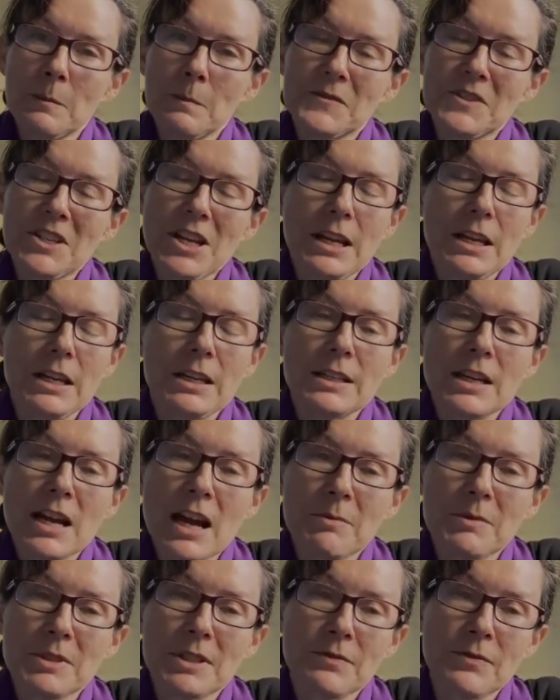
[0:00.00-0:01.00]
taking
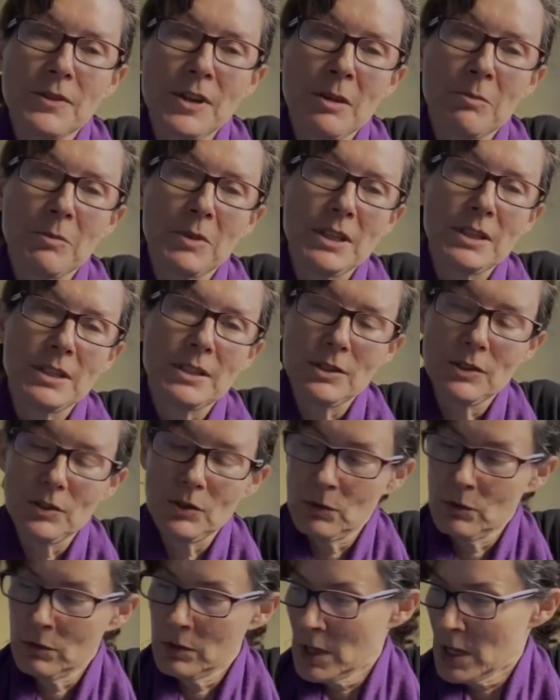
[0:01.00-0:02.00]
time as a family
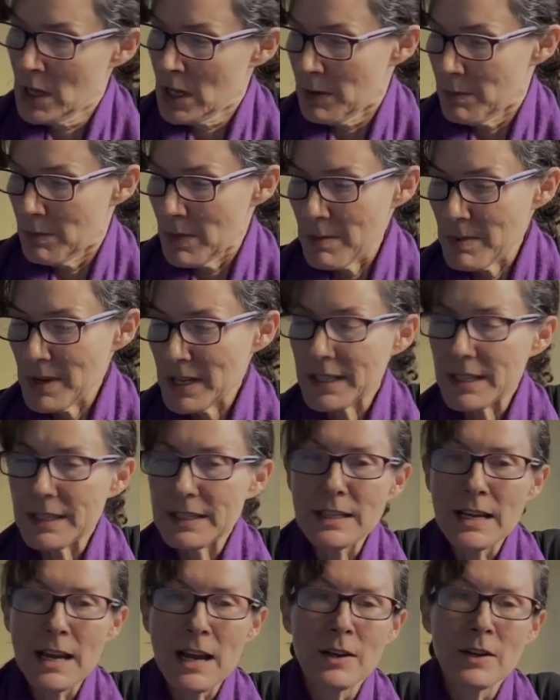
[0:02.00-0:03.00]
to maybe sit
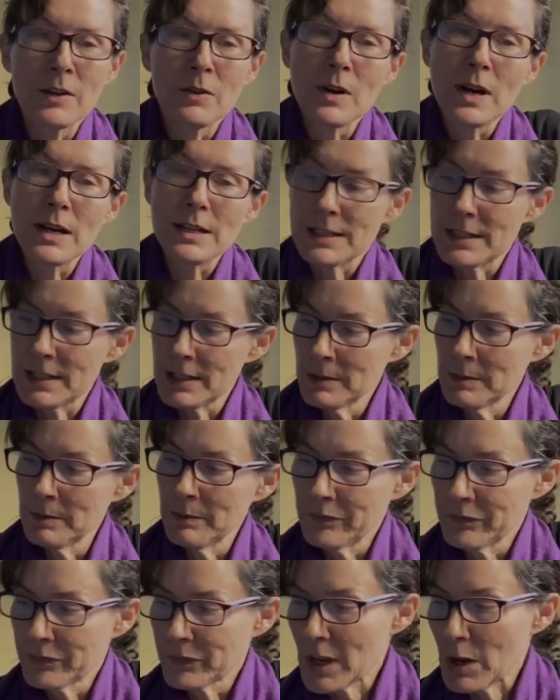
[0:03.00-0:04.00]
down and write
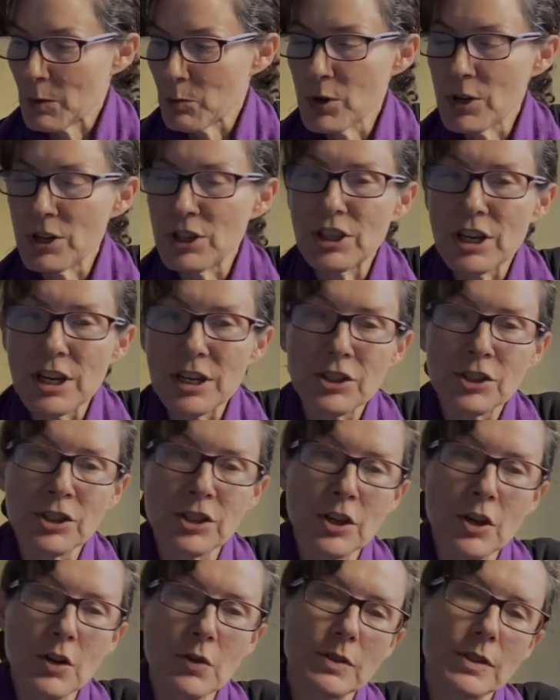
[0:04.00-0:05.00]
some
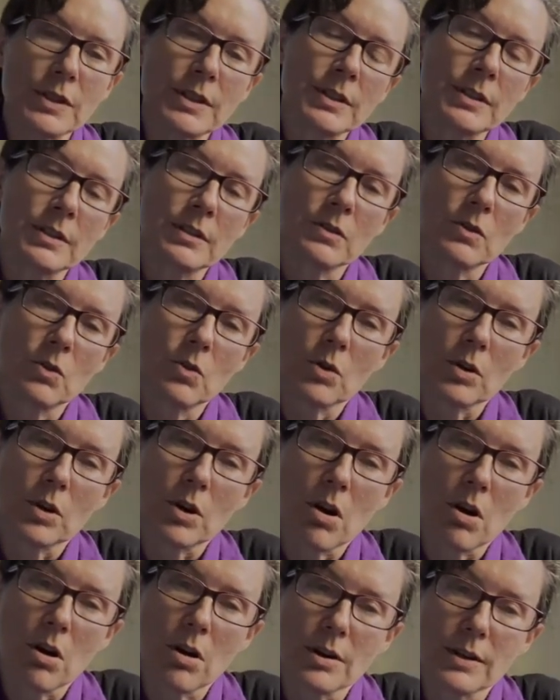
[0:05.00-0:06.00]
appreciation notes or
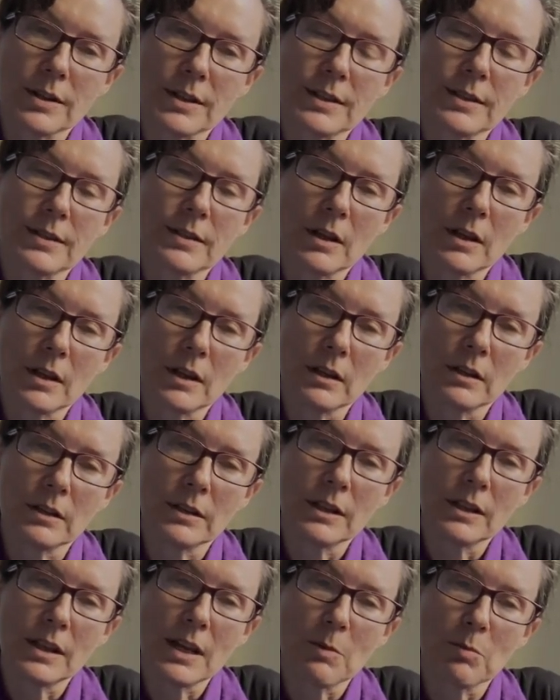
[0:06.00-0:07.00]
cards
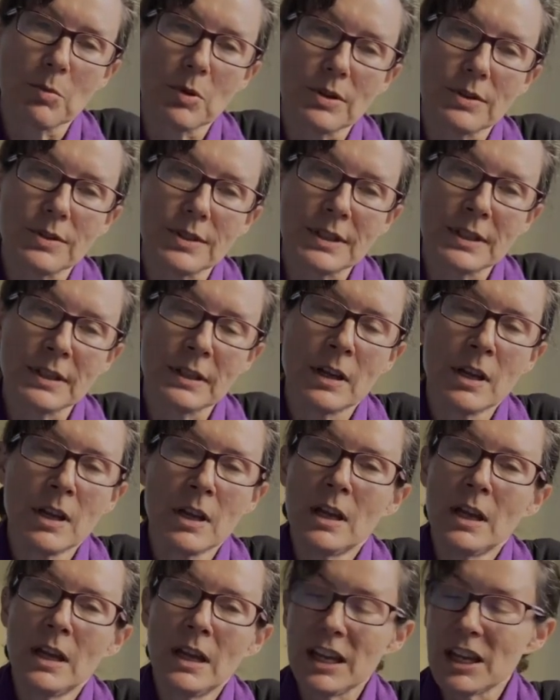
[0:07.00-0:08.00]
to that person.
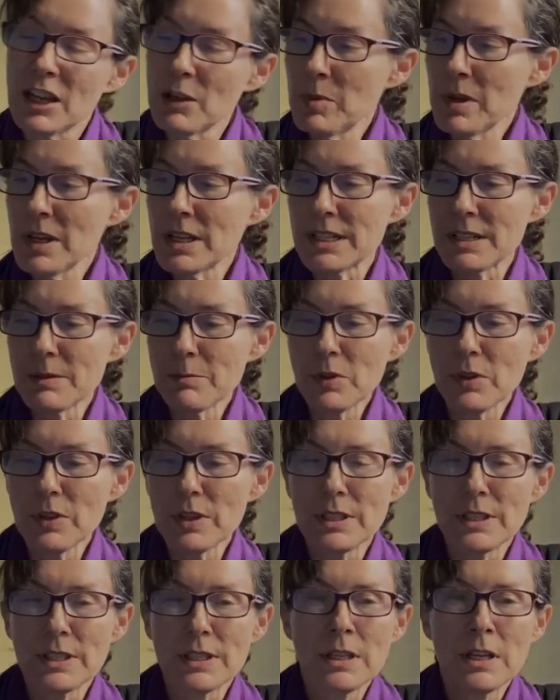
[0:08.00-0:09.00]
It could be as simple
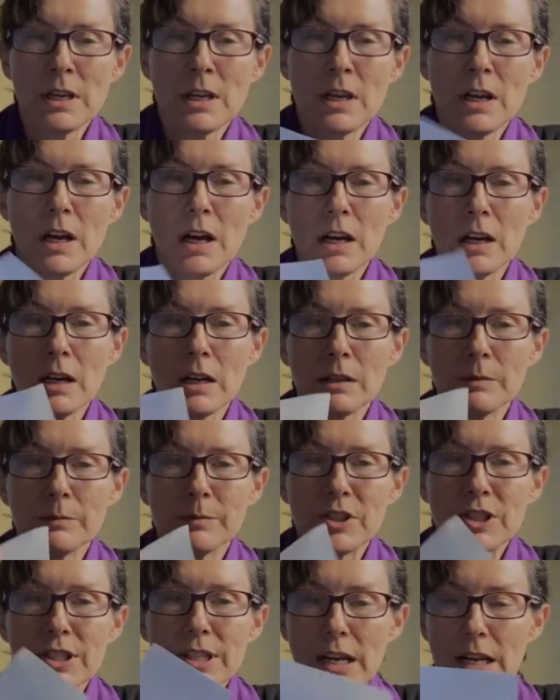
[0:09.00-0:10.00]
as
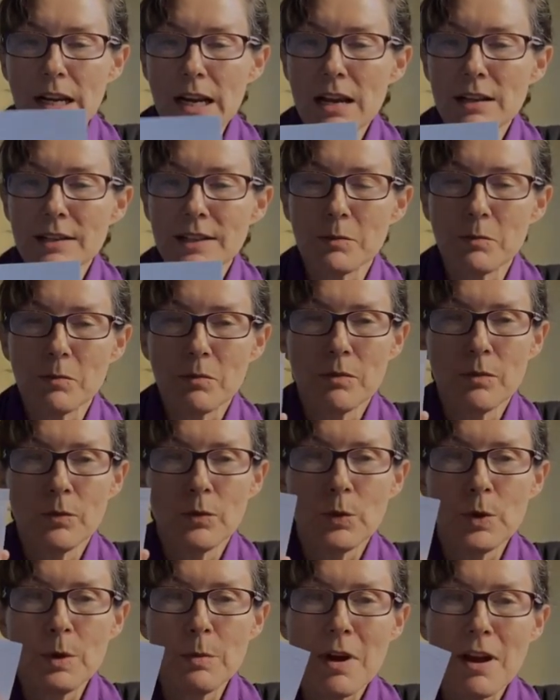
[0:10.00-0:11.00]
just getting out some
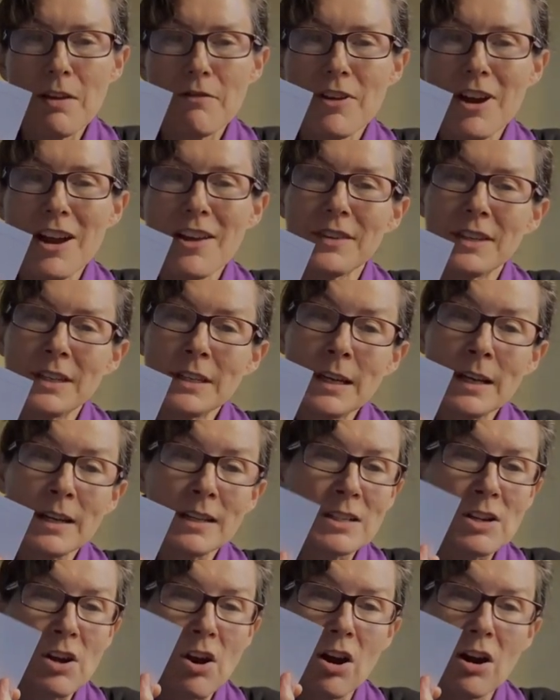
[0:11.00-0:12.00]
3x5
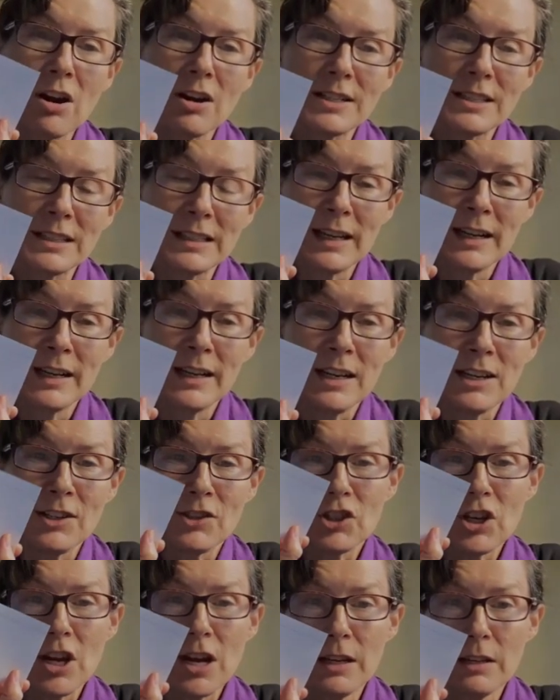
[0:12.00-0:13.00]
index cards and letting each
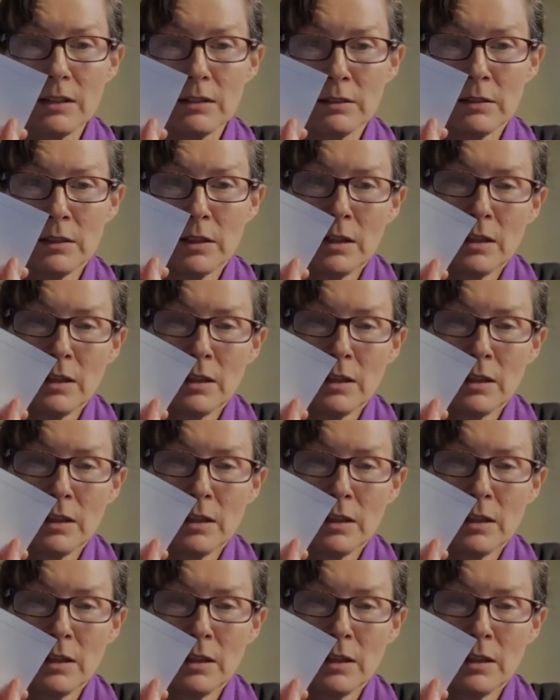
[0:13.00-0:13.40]
child